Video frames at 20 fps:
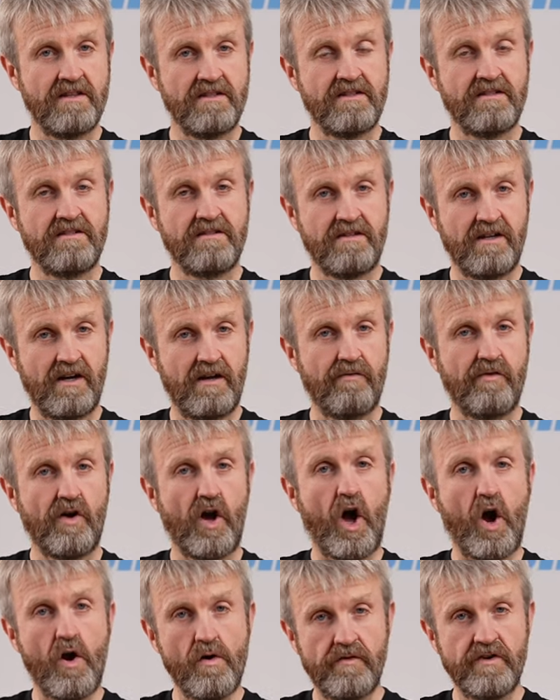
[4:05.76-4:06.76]
the glove
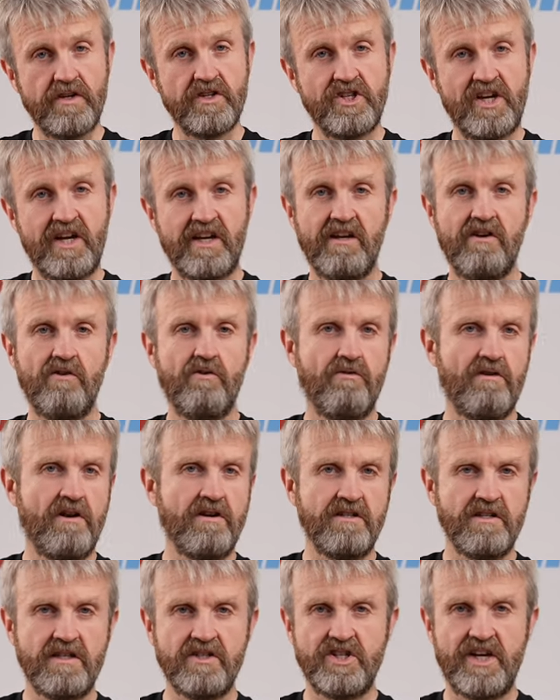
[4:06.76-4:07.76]
over your jacket or
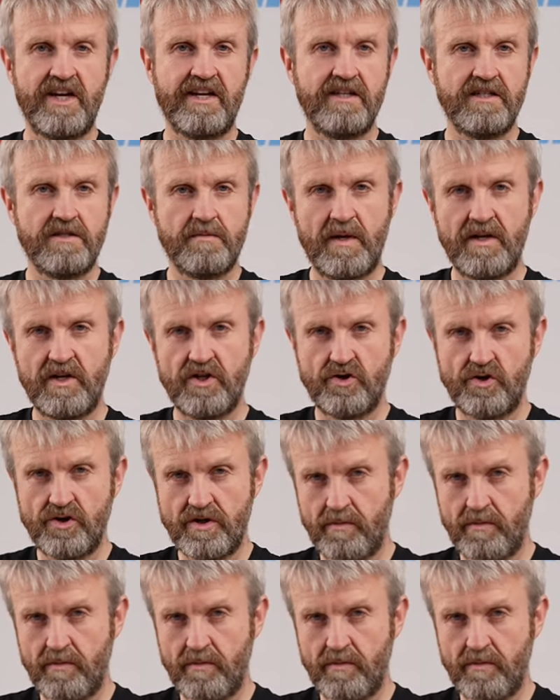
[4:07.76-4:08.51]
under your jacket, depending on